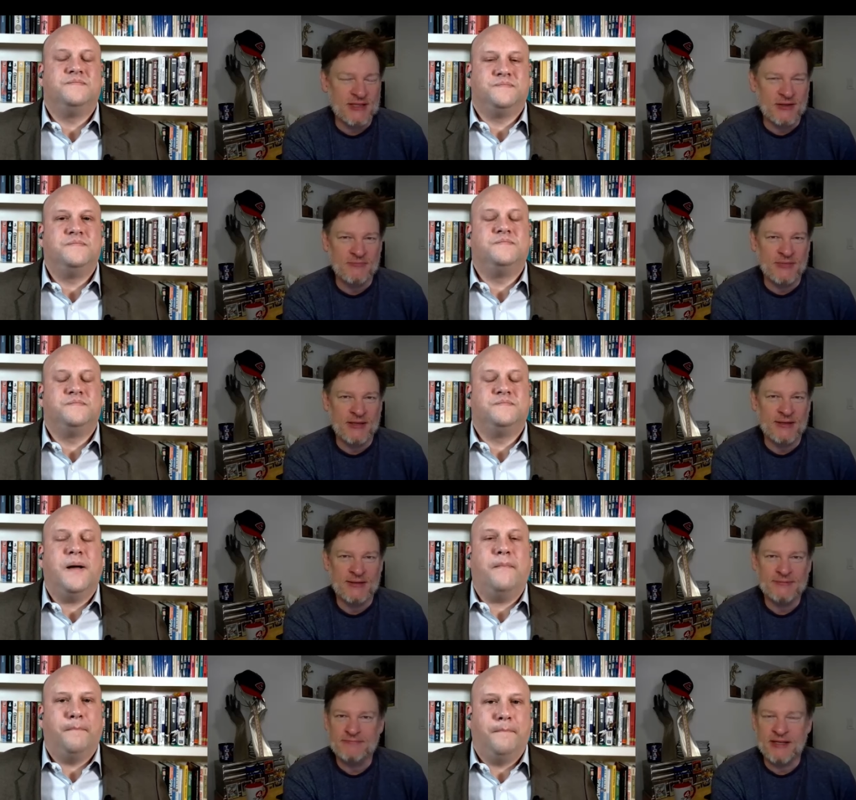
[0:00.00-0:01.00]
Speaker 1: in a, in
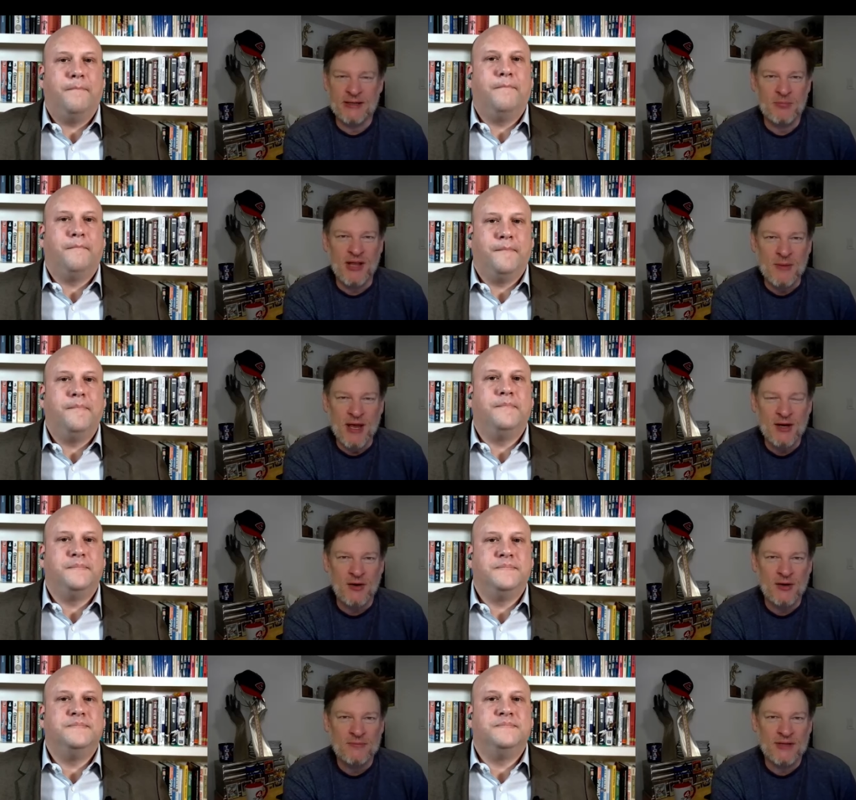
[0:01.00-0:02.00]
a, in a
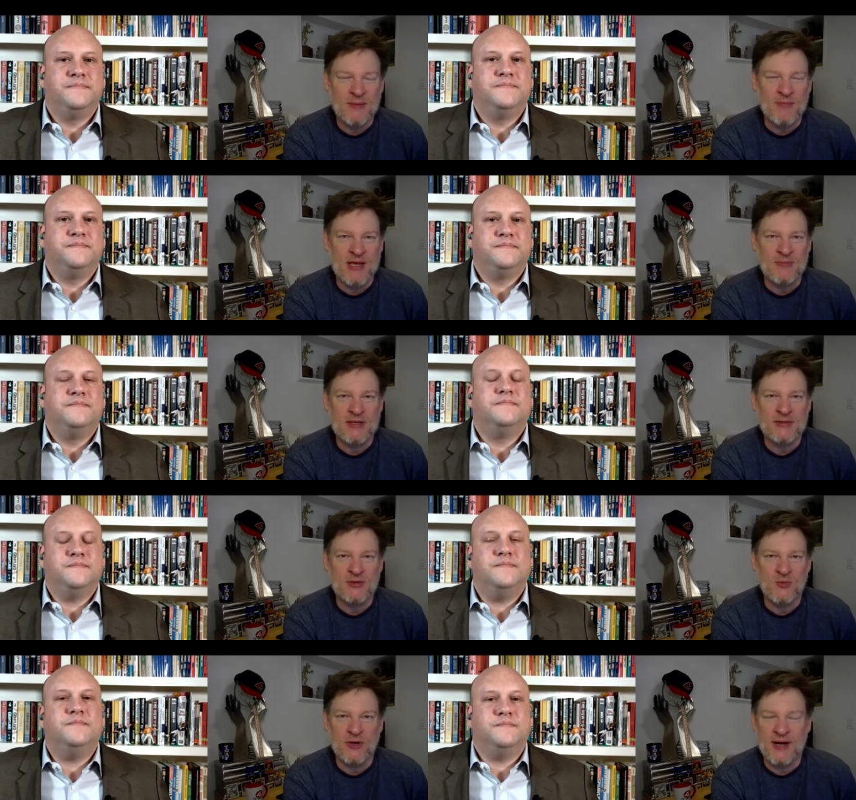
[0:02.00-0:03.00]
playmaker that maybe
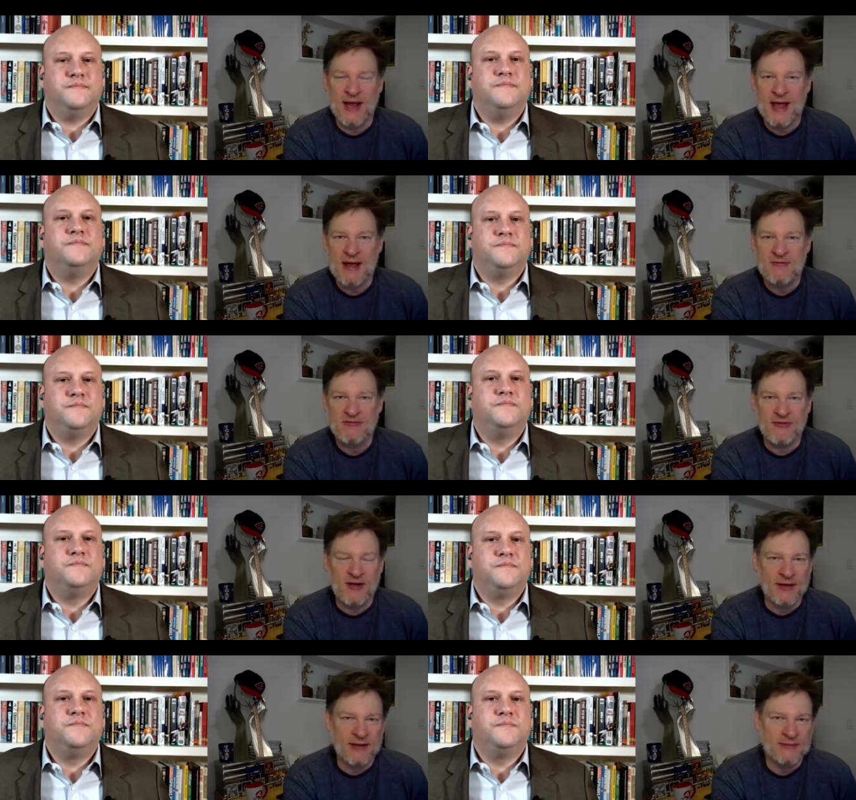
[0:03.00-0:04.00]
you wouldn't have
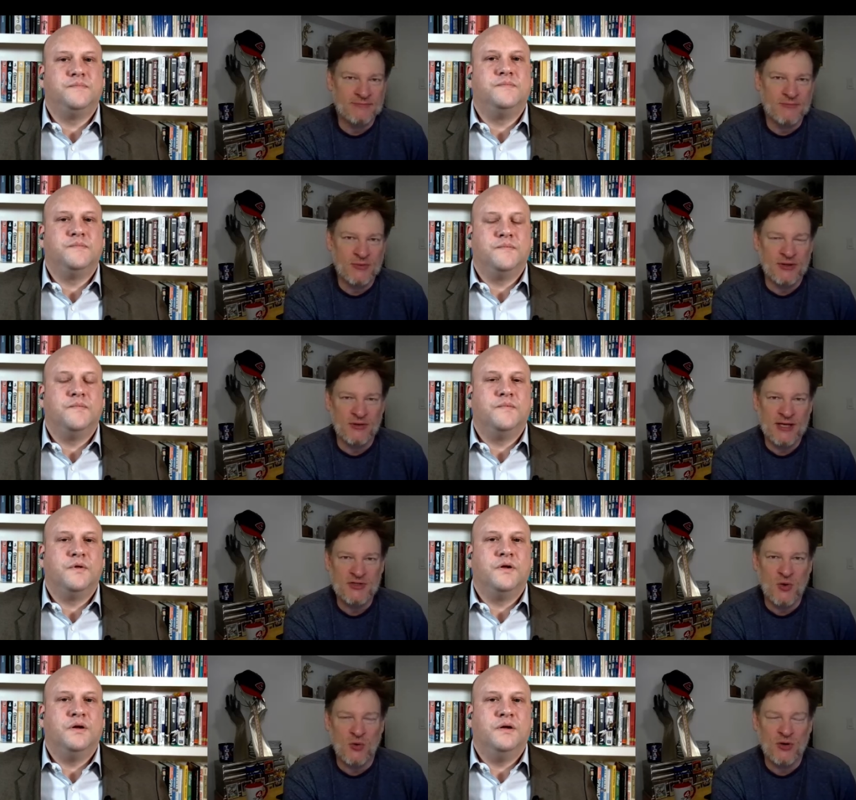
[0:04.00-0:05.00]
on a, with a
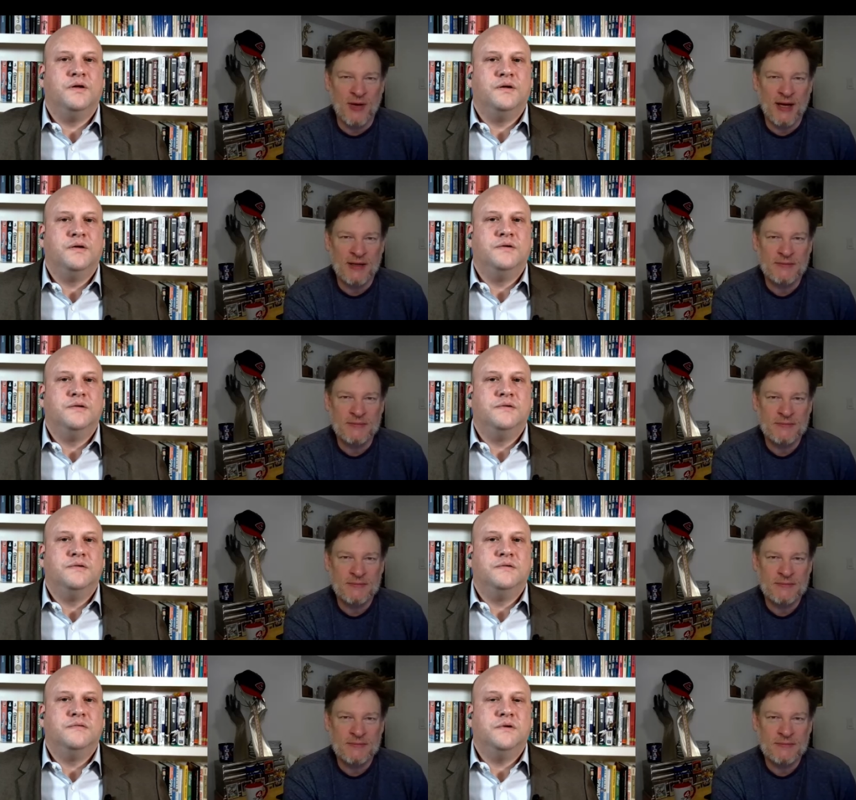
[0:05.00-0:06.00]
lesser quarterback?
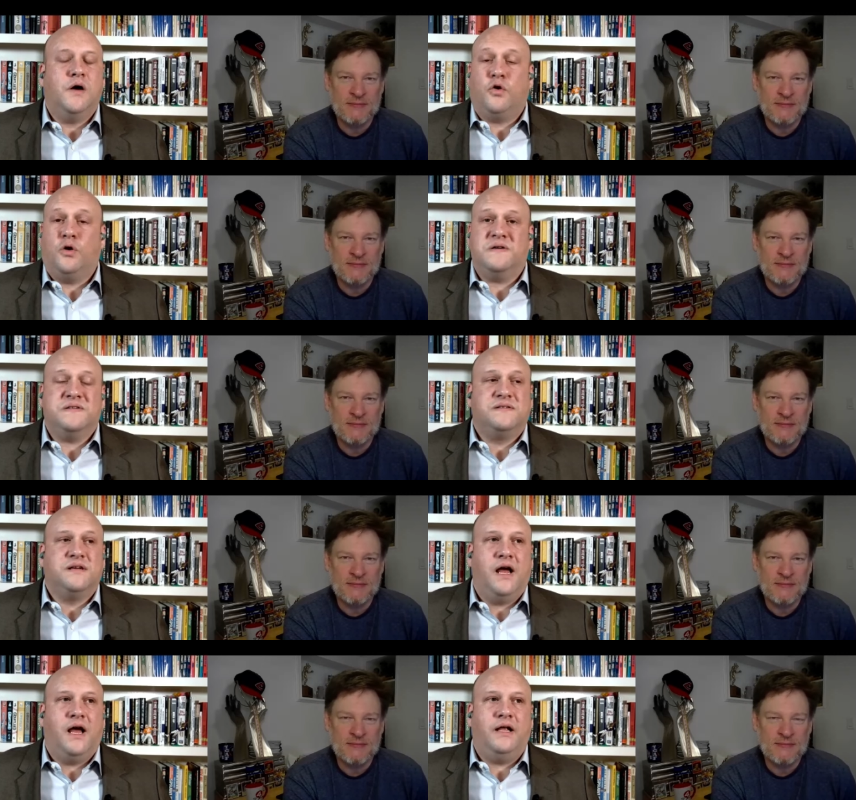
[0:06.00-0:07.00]
Speaker 2: Of course.
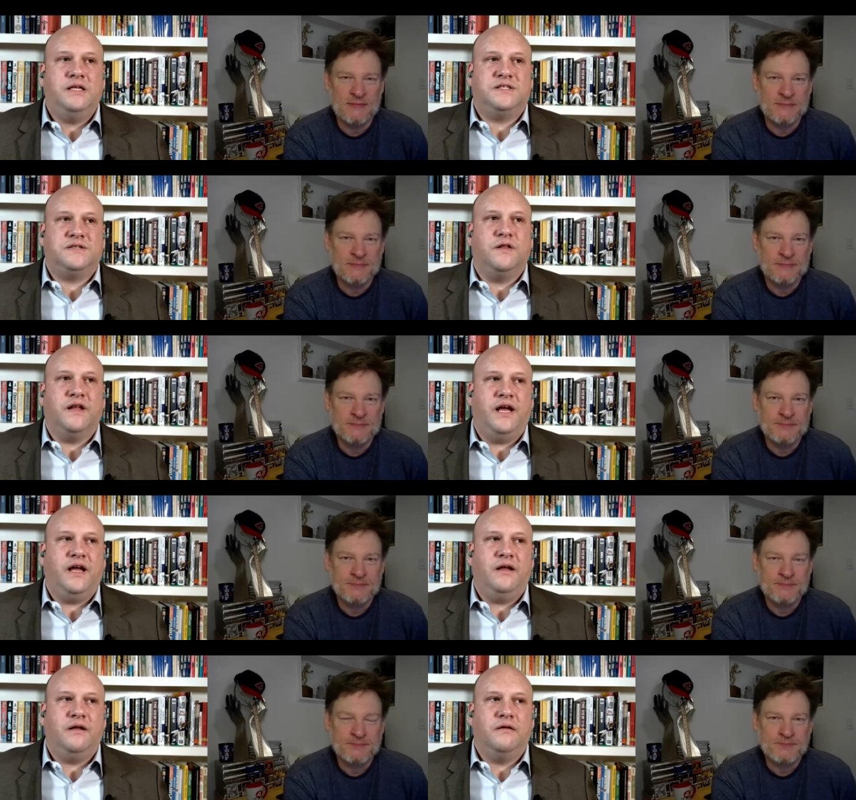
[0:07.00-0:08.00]
And
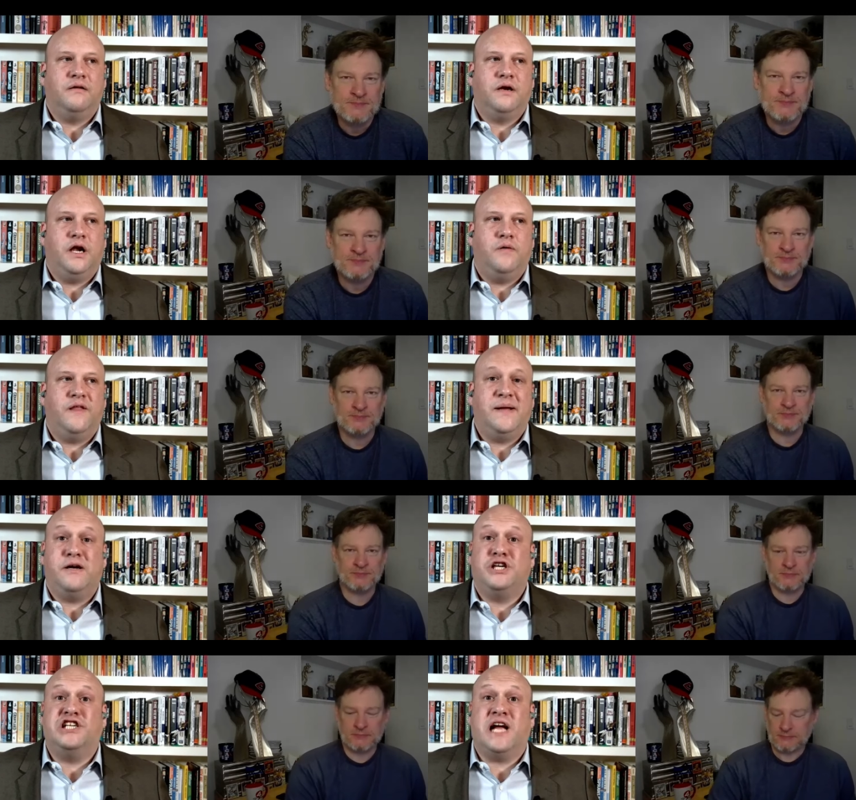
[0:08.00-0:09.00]
certainly, you know, think
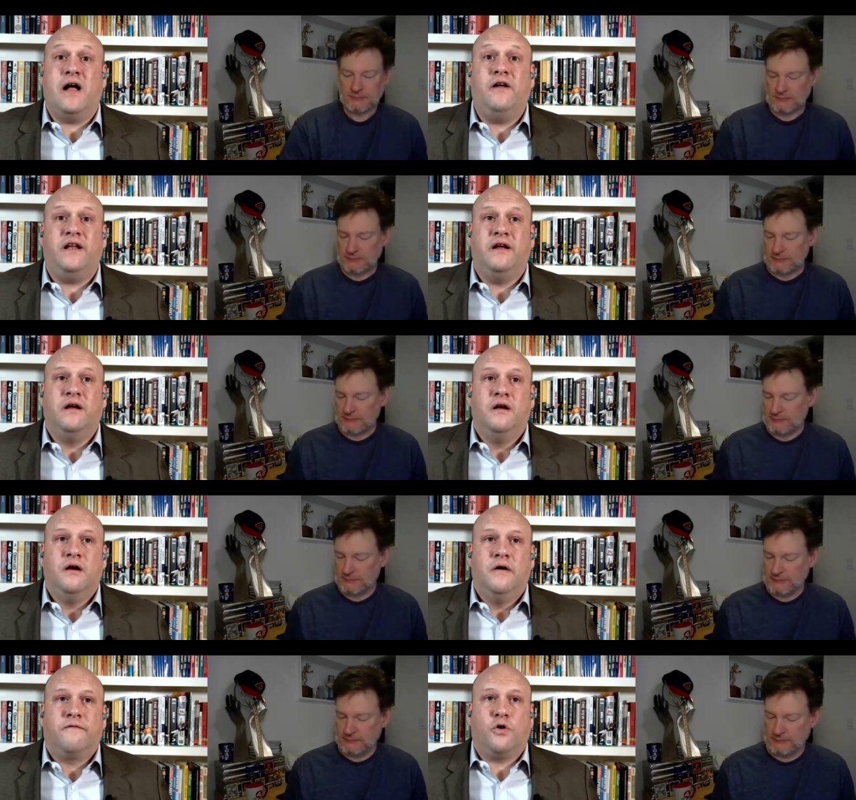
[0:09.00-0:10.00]
about Josh Allen.
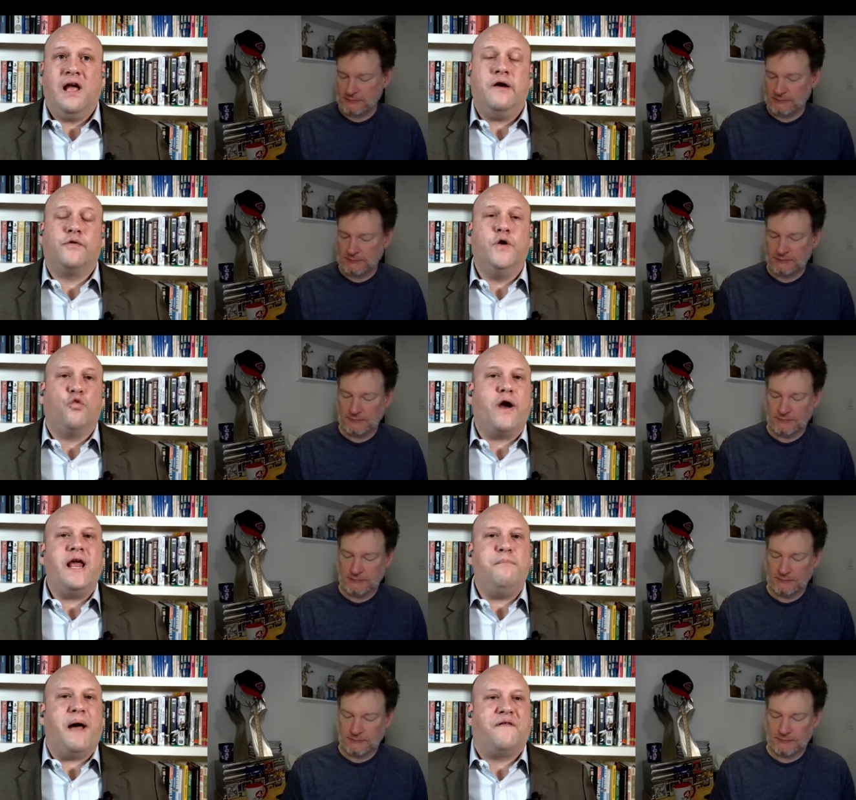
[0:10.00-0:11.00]
For every
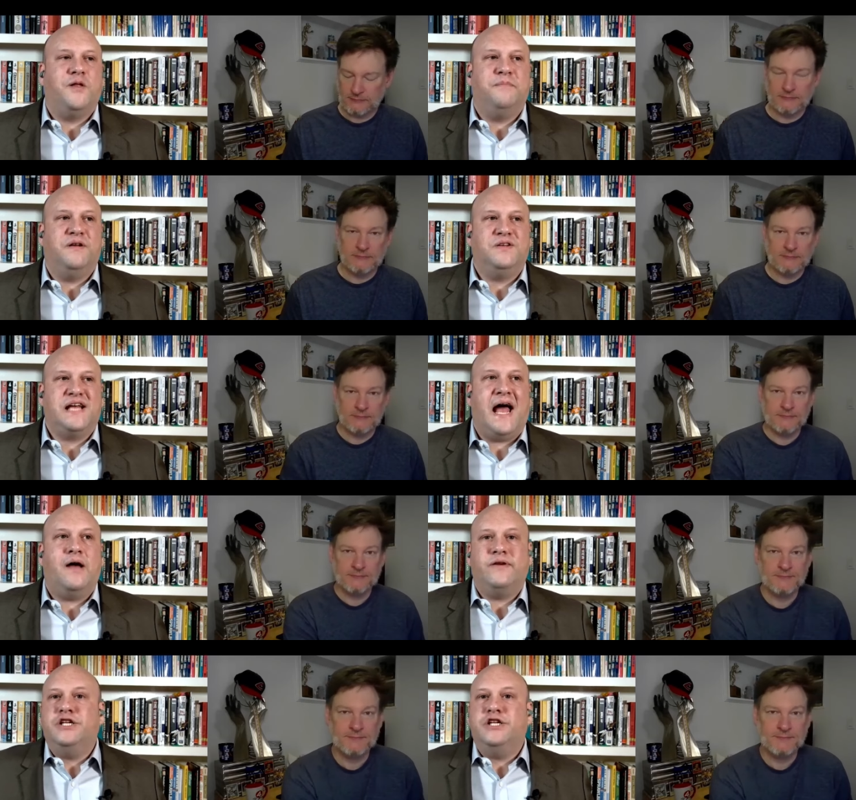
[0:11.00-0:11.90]
running back the Bills have, he